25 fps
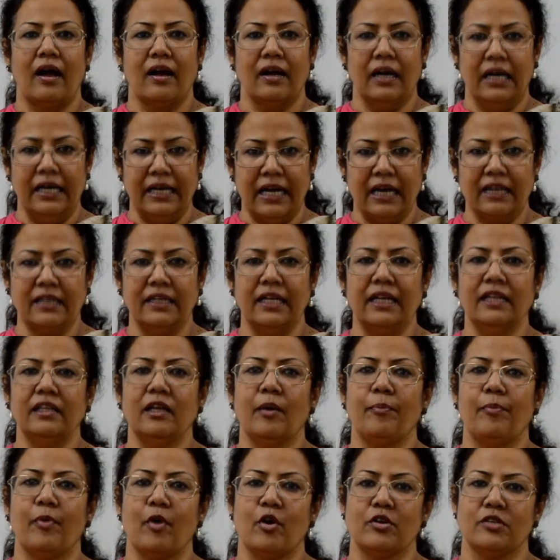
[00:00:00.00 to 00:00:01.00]

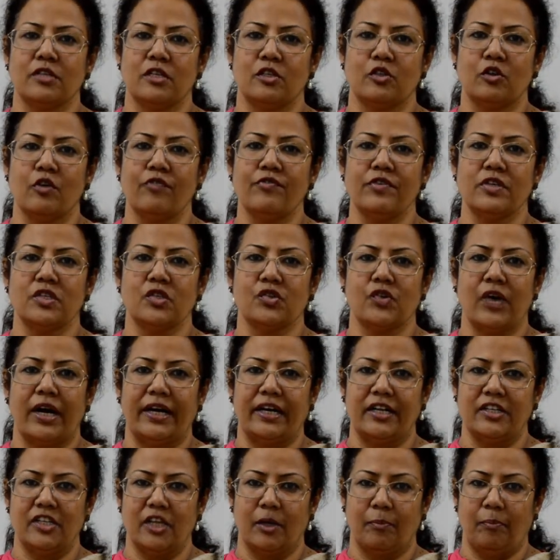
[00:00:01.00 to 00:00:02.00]
conducting the process of
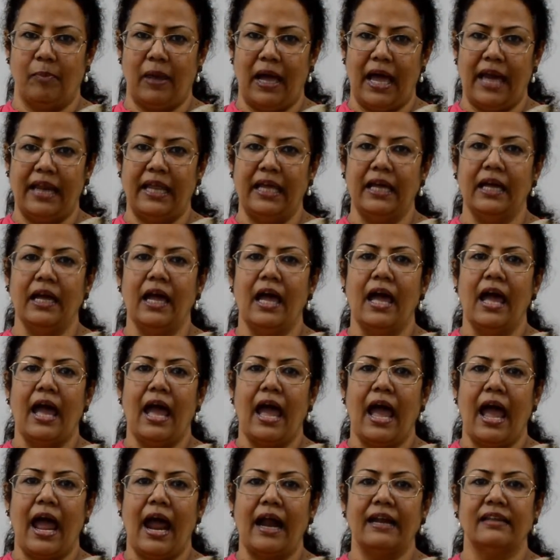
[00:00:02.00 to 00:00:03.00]
strategic planning,
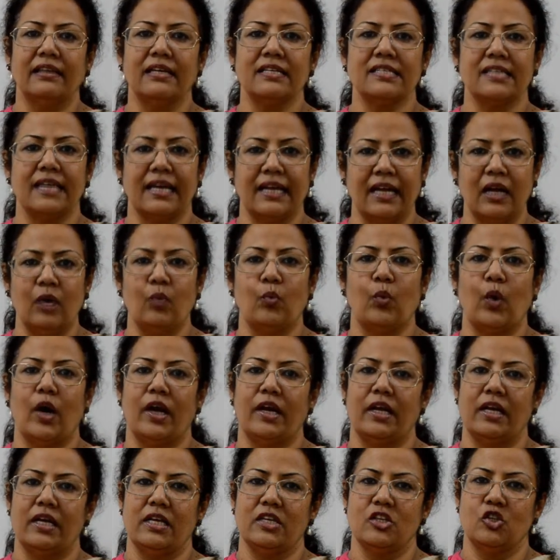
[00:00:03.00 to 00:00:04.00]
and the second
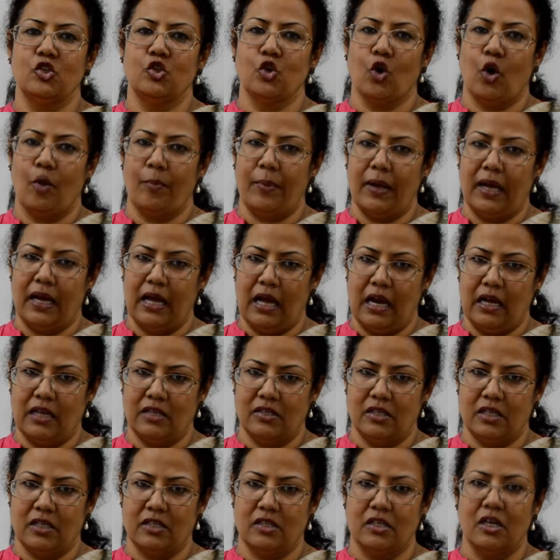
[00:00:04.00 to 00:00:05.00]
one is job
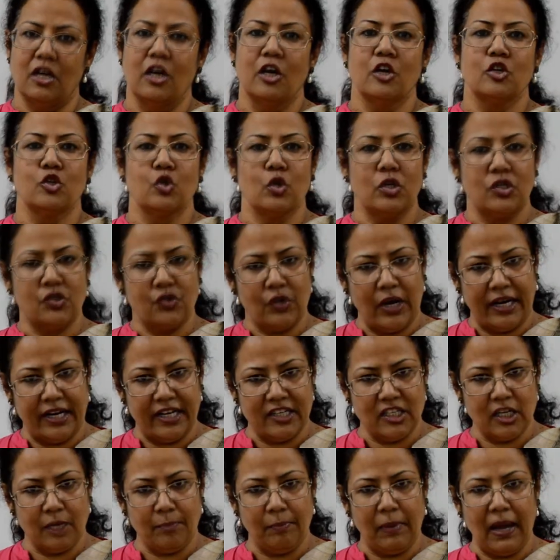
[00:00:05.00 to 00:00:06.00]
analysis. So
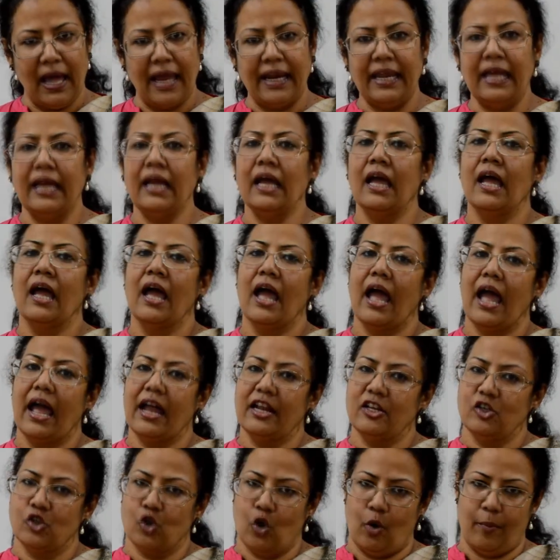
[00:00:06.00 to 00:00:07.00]
strategic planning
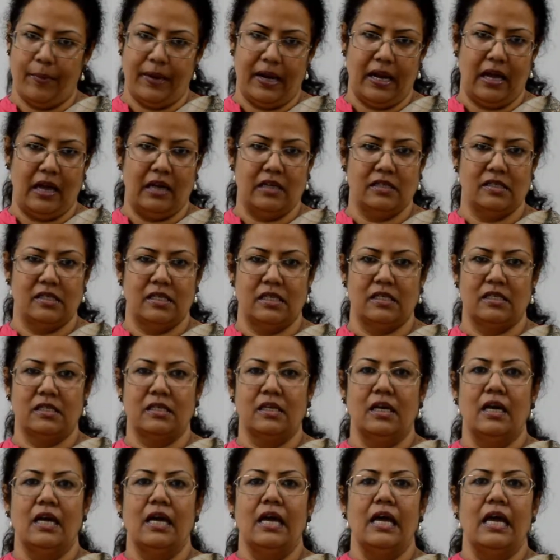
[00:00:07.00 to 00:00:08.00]
and job
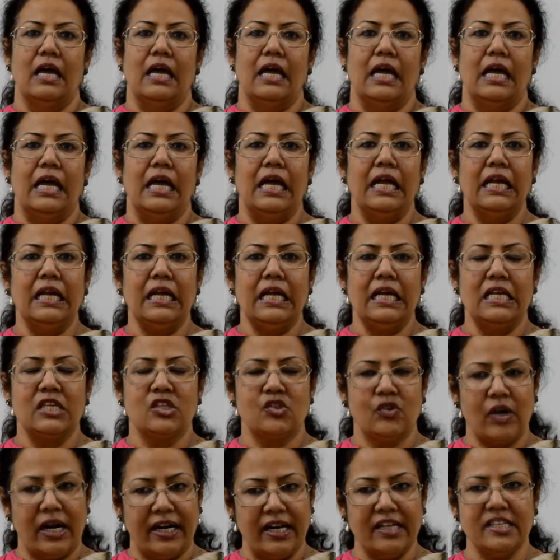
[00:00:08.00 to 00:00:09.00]
analysis. In
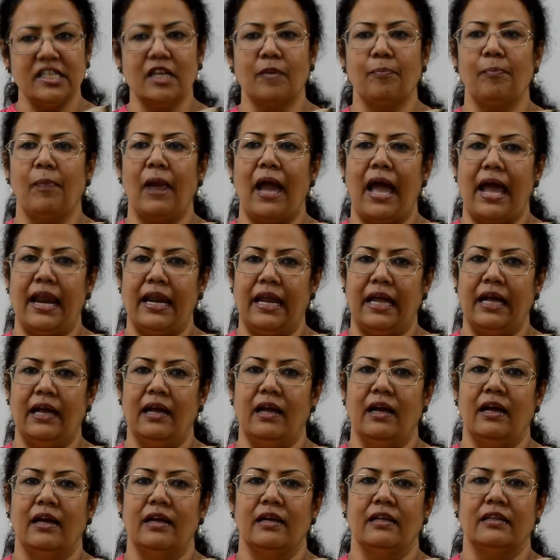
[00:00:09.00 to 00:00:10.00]
strategic
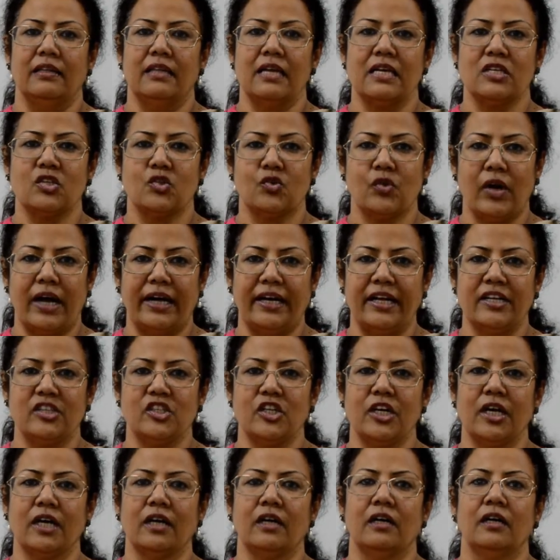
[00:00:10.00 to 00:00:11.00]
planning, the
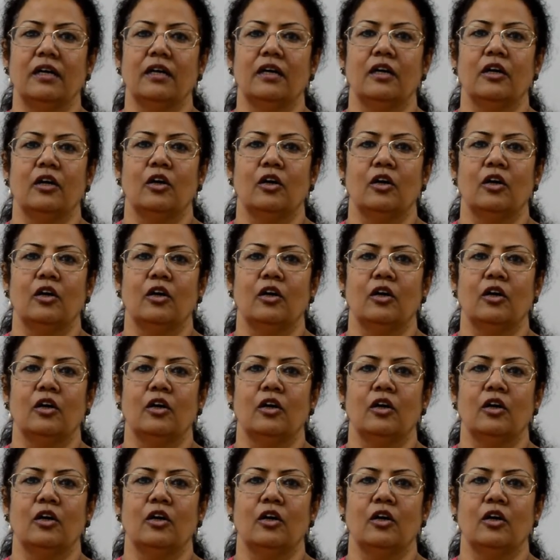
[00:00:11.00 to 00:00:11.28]
strategic